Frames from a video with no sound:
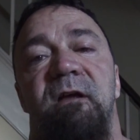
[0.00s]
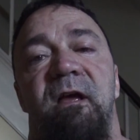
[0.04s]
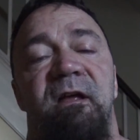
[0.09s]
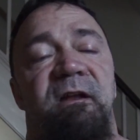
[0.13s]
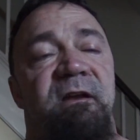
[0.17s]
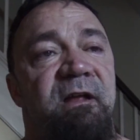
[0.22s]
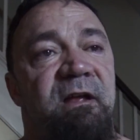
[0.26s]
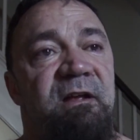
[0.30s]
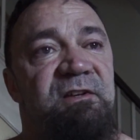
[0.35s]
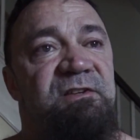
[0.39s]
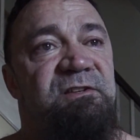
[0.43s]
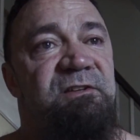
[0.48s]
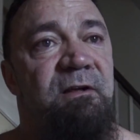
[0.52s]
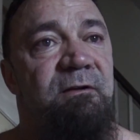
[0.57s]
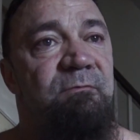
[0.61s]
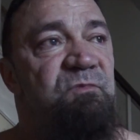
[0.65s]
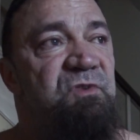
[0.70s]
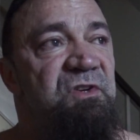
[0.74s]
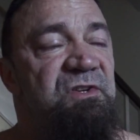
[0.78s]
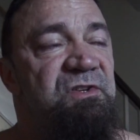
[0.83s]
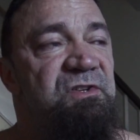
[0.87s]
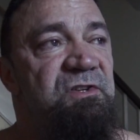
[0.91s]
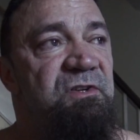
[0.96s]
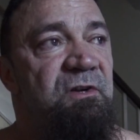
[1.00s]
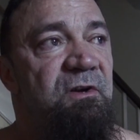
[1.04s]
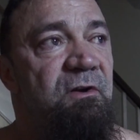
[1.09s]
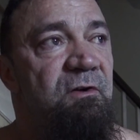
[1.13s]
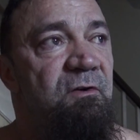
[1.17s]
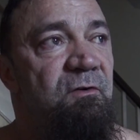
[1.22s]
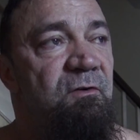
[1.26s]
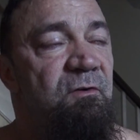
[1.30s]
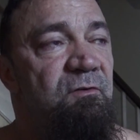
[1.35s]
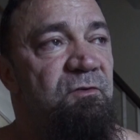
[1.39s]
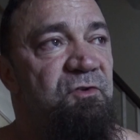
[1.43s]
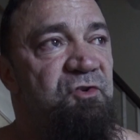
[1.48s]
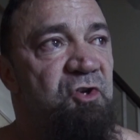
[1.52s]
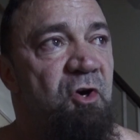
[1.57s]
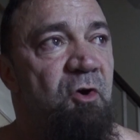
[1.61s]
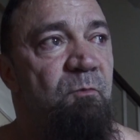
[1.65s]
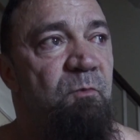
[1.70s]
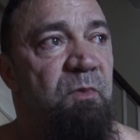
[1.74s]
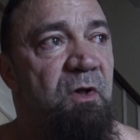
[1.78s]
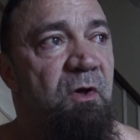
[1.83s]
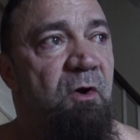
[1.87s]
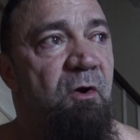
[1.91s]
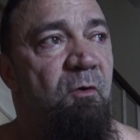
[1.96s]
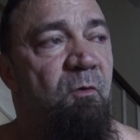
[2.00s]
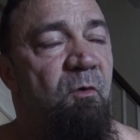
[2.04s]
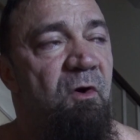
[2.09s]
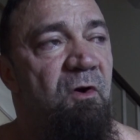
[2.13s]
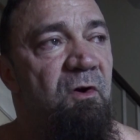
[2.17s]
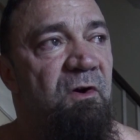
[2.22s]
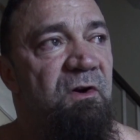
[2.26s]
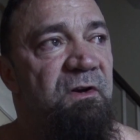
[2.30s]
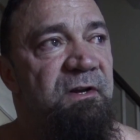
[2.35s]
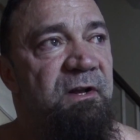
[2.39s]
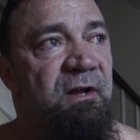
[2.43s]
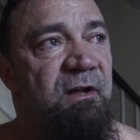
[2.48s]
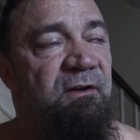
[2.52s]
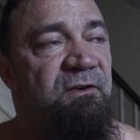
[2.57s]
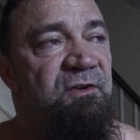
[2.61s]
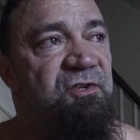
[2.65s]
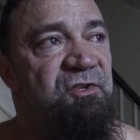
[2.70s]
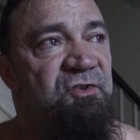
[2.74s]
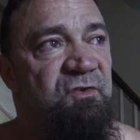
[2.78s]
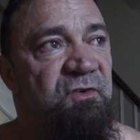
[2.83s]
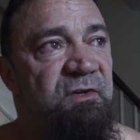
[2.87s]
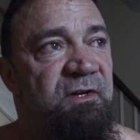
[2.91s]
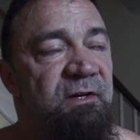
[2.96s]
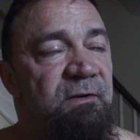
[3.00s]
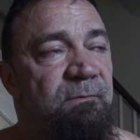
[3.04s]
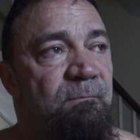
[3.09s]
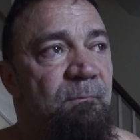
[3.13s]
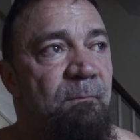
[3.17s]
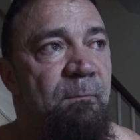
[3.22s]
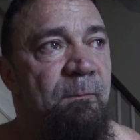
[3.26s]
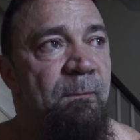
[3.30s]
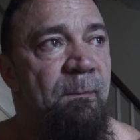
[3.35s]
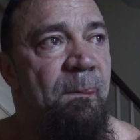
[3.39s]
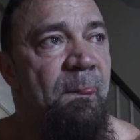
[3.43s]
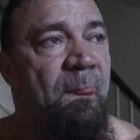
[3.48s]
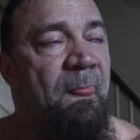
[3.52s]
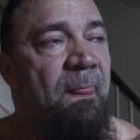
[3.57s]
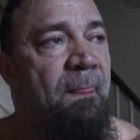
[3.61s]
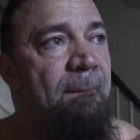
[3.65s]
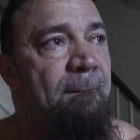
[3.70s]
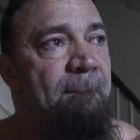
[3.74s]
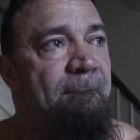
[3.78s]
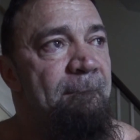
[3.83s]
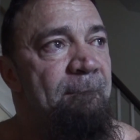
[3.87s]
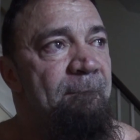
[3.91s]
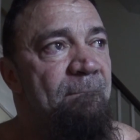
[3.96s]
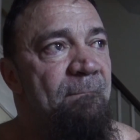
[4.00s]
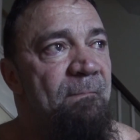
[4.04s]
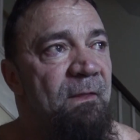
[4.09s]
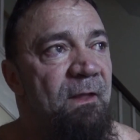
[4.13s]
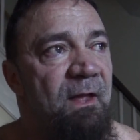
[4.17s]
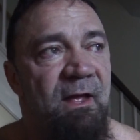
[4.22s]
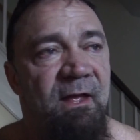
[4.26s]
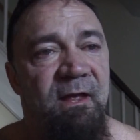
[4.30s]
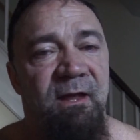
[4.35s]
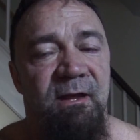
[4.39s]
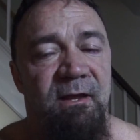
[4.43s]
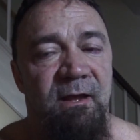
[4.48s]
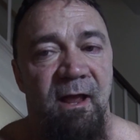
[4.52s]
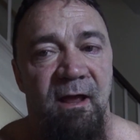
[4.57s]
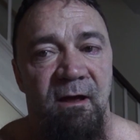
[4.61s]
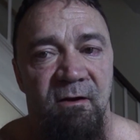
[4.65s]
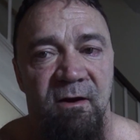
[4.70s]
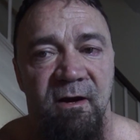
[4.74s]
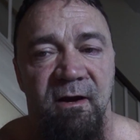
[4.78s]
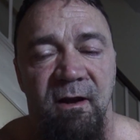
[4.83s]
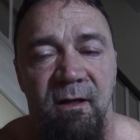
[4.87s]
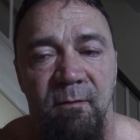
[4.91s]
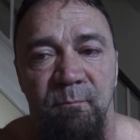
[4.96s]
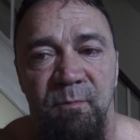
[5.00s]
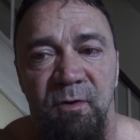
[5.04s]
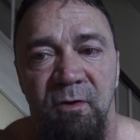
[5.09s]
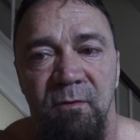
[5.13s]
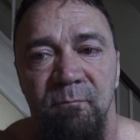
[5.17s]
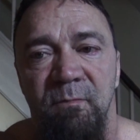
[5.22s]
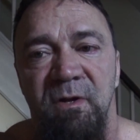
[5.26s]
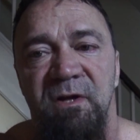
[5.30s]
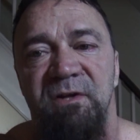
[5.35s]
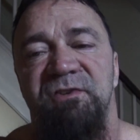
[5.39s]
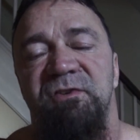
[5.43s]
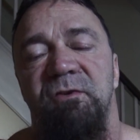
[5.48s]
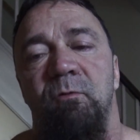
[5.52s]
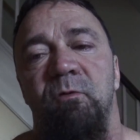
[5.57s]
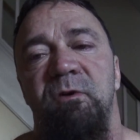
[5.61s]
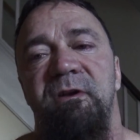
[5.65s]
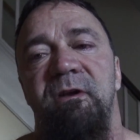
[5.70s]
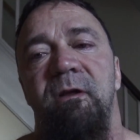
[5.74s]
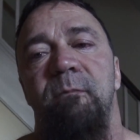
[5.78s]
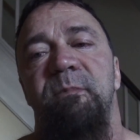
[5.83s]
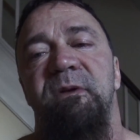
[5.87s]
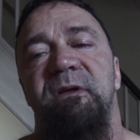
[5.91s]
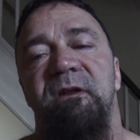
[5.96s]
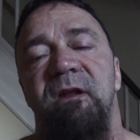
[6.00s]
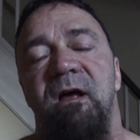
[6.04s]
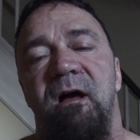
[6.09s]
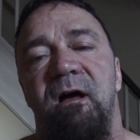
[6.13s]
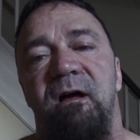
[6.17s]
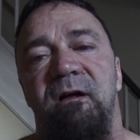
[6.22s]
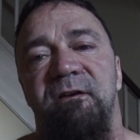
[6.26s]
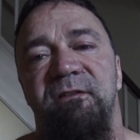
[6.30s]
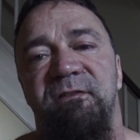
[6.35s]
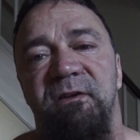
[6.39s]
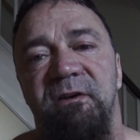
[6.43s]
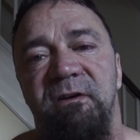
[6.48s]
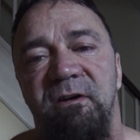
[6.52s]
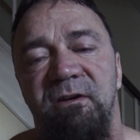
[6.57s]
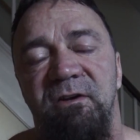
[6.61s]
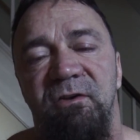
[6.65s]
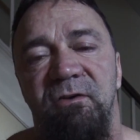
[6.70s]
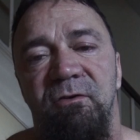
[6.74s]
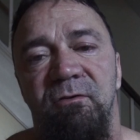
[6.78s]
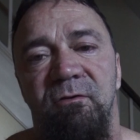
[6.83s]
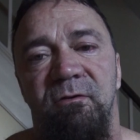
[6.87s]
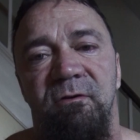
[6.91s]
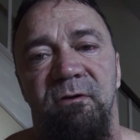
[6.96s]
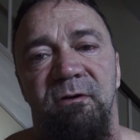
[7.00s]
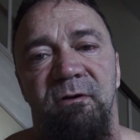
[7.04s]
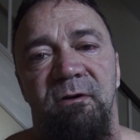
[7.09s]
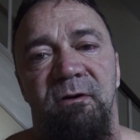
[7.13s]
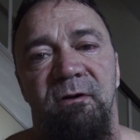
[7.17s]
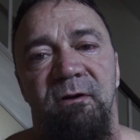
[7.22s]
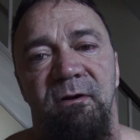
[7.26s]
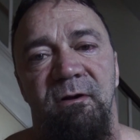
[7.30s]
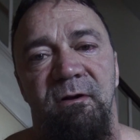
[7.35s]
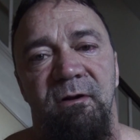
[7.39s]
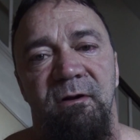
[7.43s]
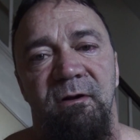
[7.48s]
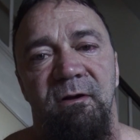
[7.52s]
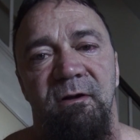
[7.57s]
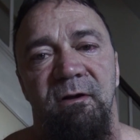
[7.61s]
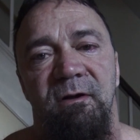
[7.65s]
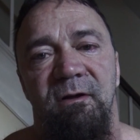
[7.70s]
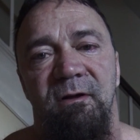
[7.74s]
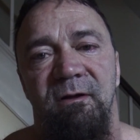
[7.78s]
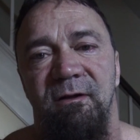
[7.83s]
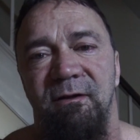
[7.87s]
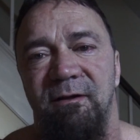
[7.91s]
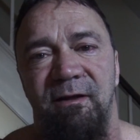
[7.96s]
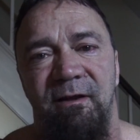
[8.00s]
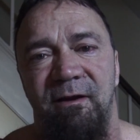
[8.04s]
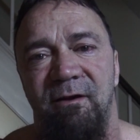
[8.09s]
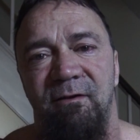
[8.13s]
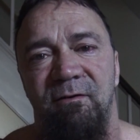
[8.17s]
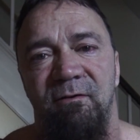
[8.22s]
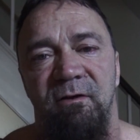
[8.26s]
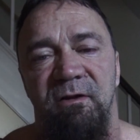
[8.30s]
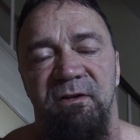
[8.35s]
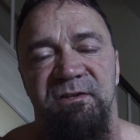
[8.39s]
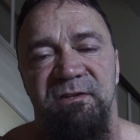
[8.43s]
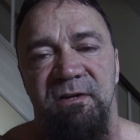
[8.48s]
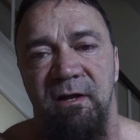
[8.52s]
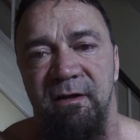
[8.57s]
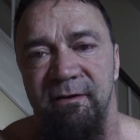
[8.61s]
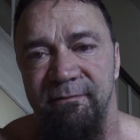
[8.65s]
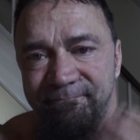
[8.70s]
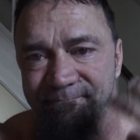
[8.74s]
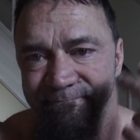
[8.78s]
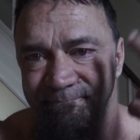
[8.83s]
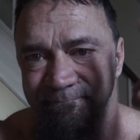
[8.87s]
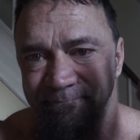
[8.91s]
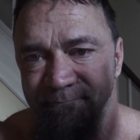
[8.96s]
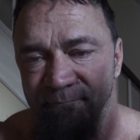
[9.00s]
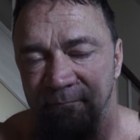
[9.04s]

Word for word: and ask them just, you know, Joe Blow walking down the street, hey, how can I build muscle? Wouldn't that be an odd thing to do? You know, it's not,